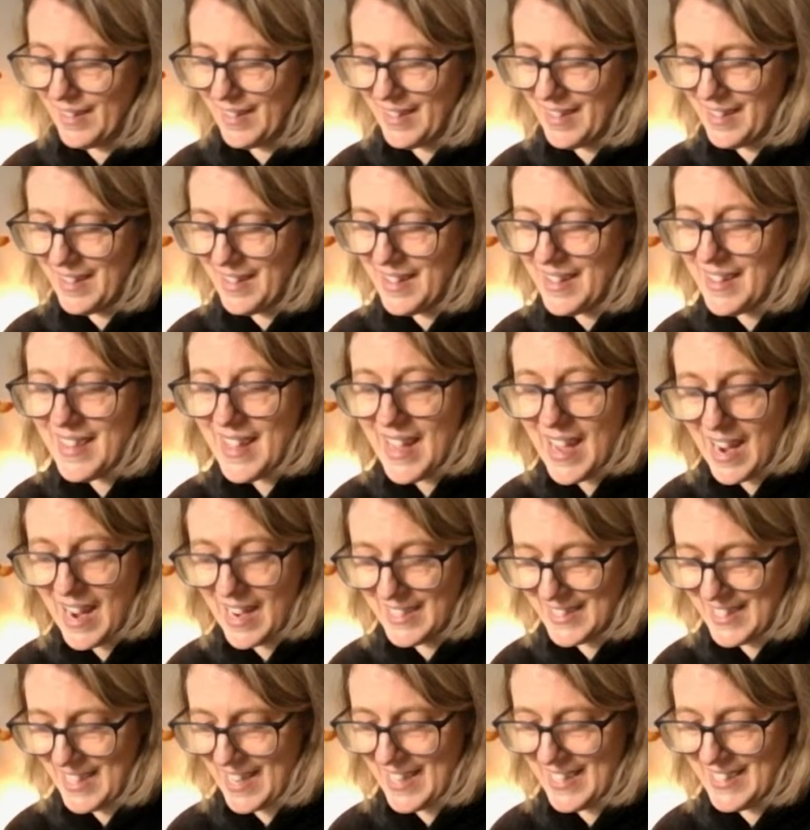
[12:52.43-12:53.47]
The
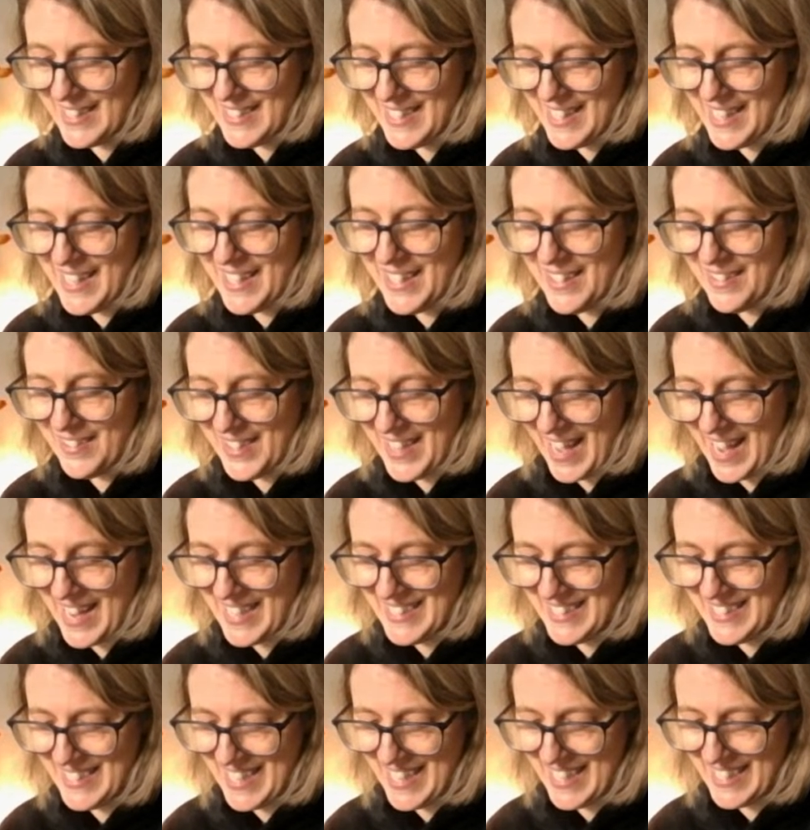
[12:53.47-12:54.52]
anxiety, you
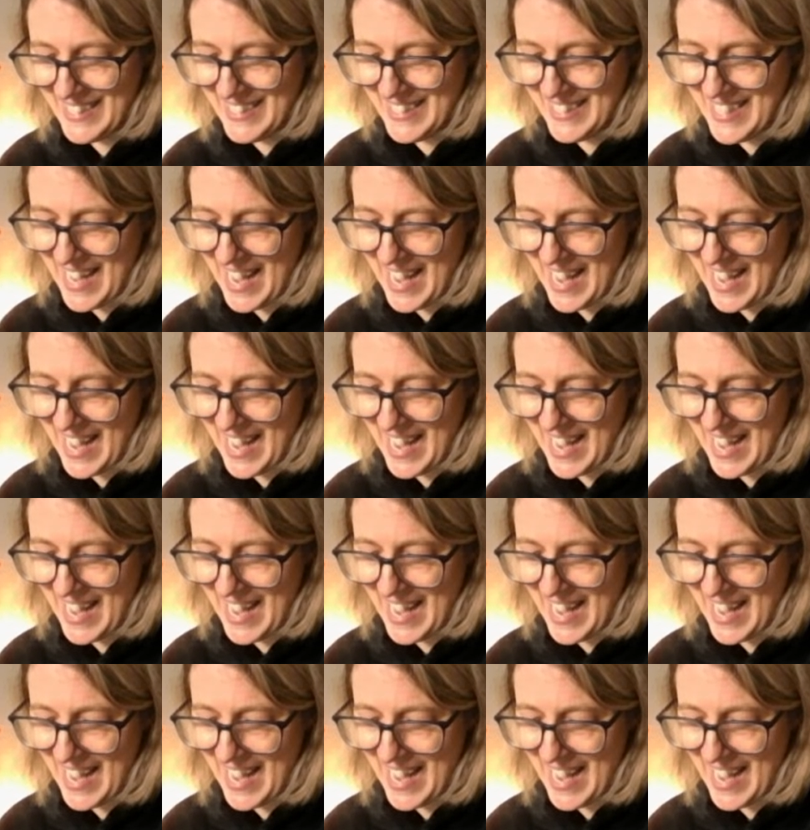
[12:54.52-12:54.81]
get it.